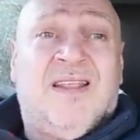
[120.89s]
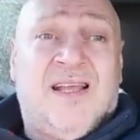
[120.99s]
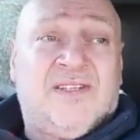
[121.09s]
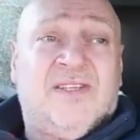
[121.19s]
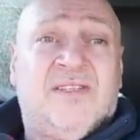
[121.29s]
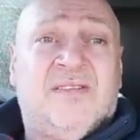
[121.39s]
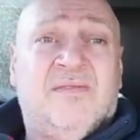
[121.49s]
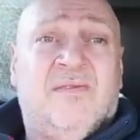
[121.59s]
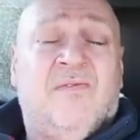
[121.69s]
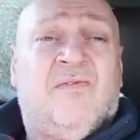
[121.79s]
lasses,
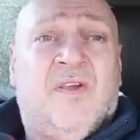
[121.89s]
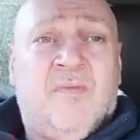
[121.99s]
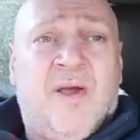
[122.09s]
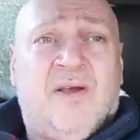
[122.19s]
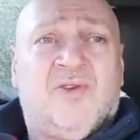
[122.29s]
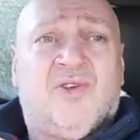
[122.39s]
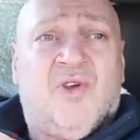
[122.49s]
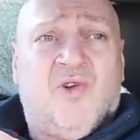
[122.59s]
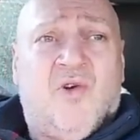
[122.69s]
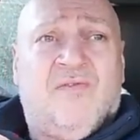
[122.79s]
females,
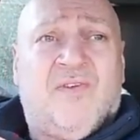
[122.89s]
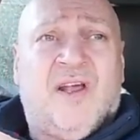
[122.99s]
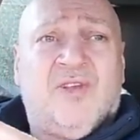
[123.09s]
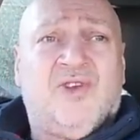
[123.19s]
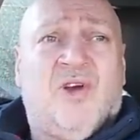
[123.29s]
going for that